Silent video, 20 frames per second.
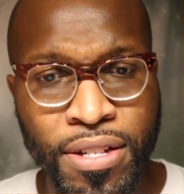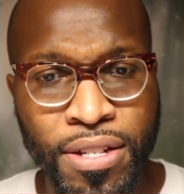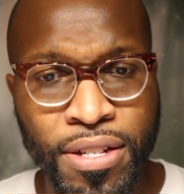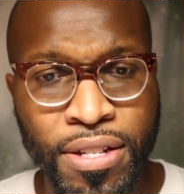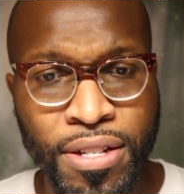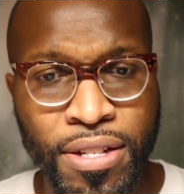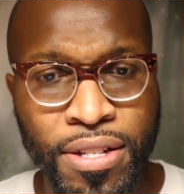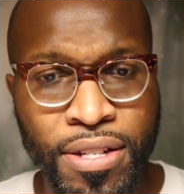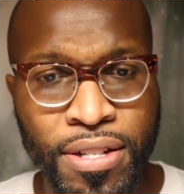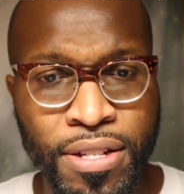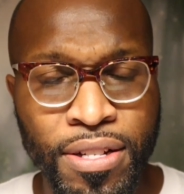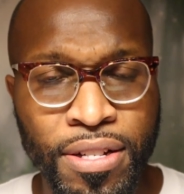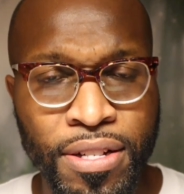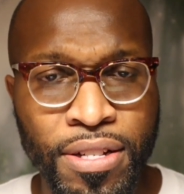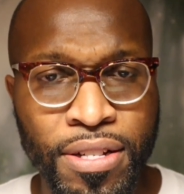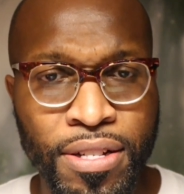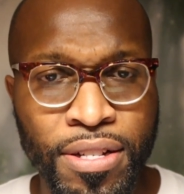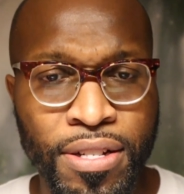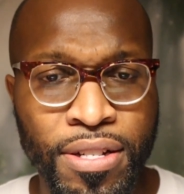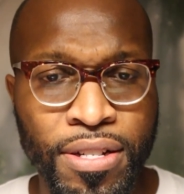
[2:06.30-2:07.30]

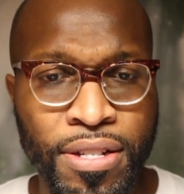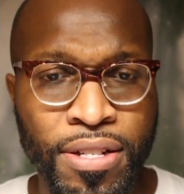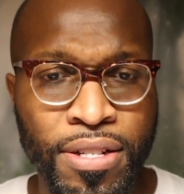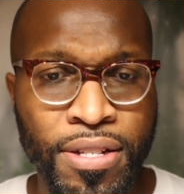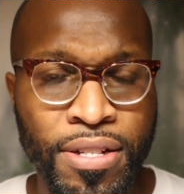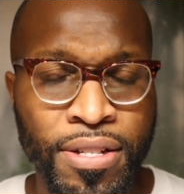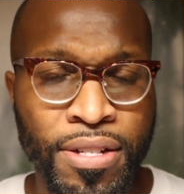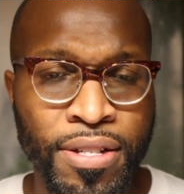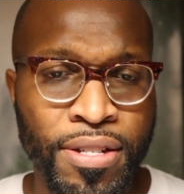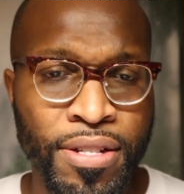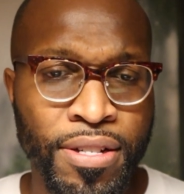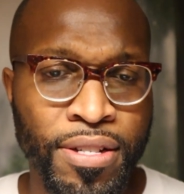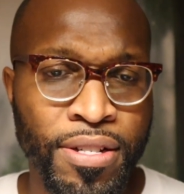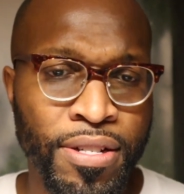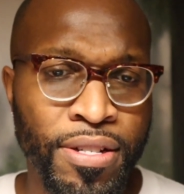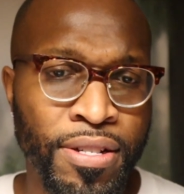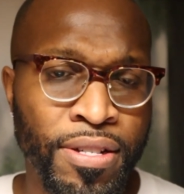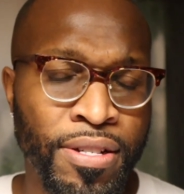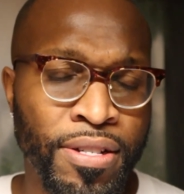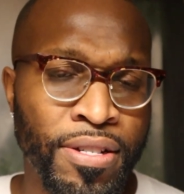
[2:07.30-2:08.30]

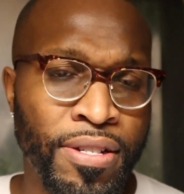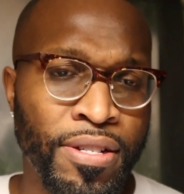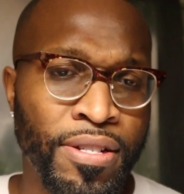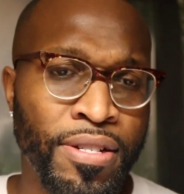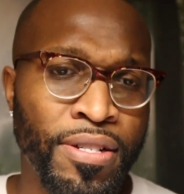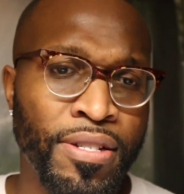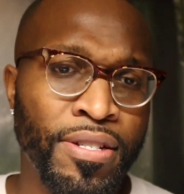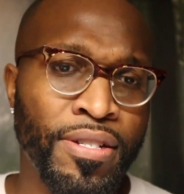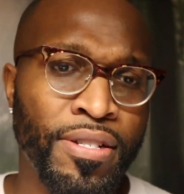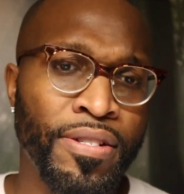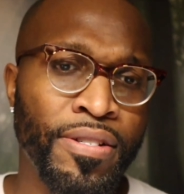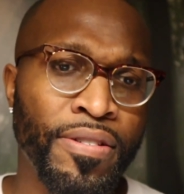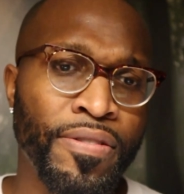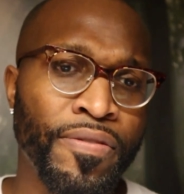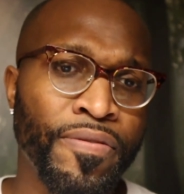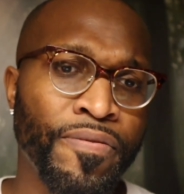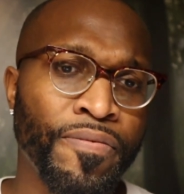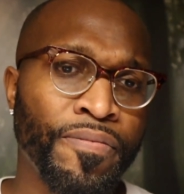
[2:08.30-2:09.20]
No one is speaking in this clip.